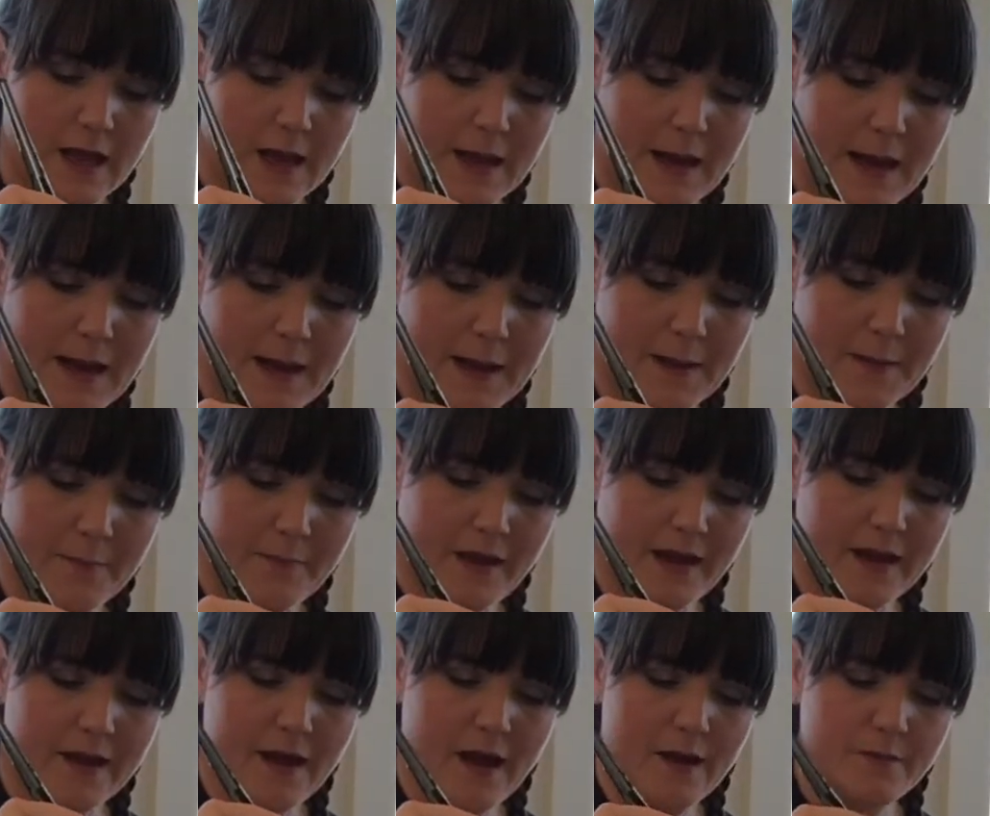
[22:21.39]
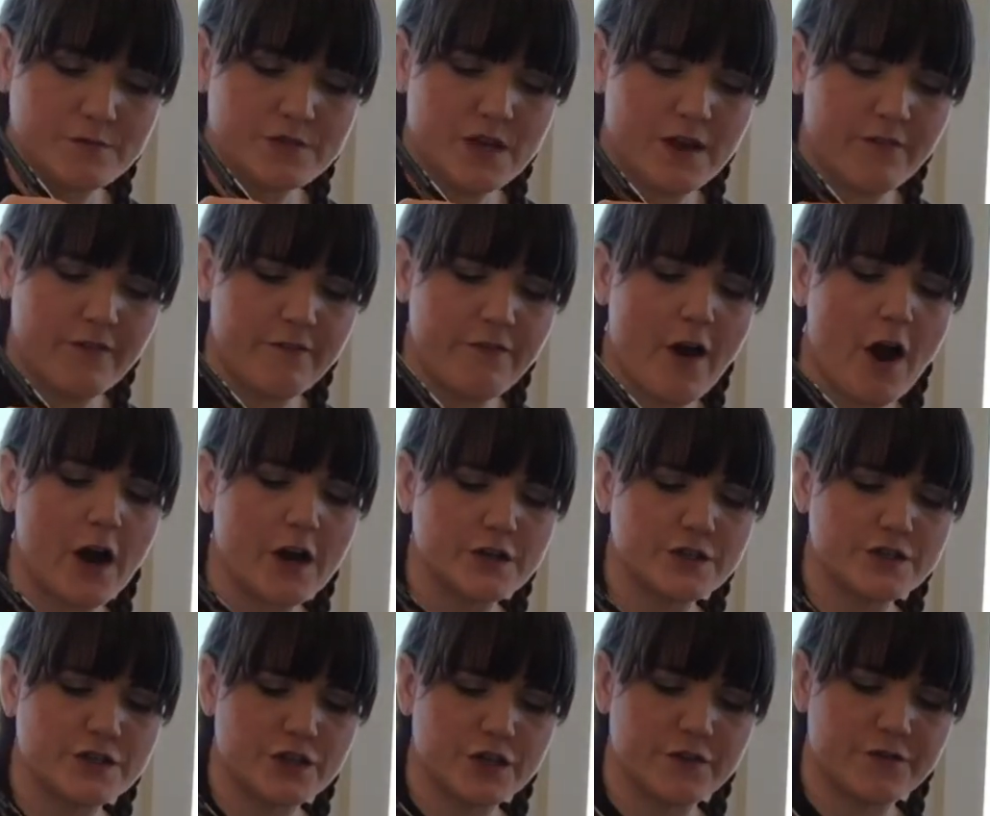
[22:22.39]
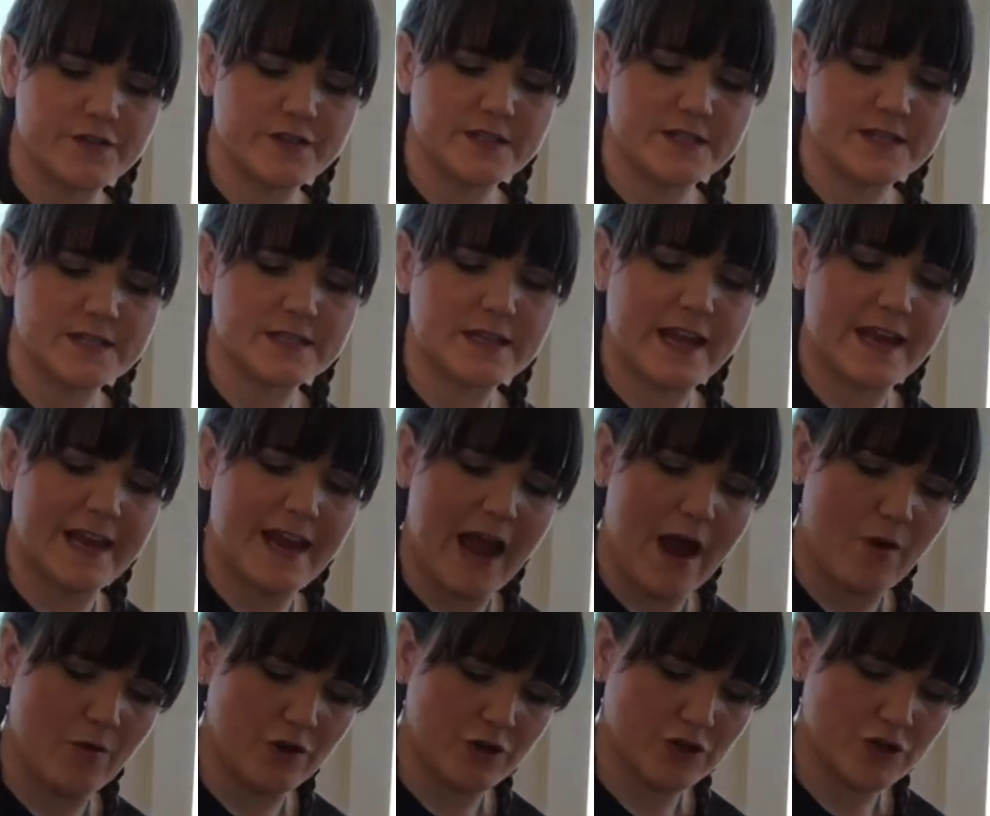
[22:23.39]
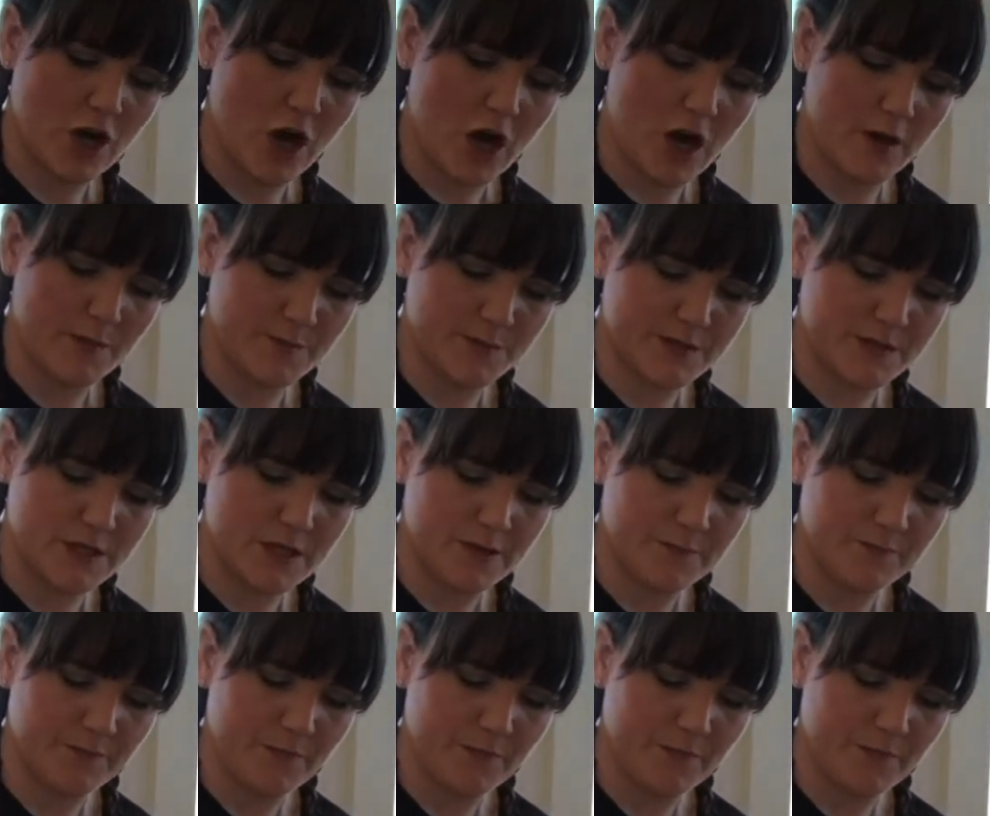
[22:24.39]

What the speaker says: It comes off of hard surfaces like countertops.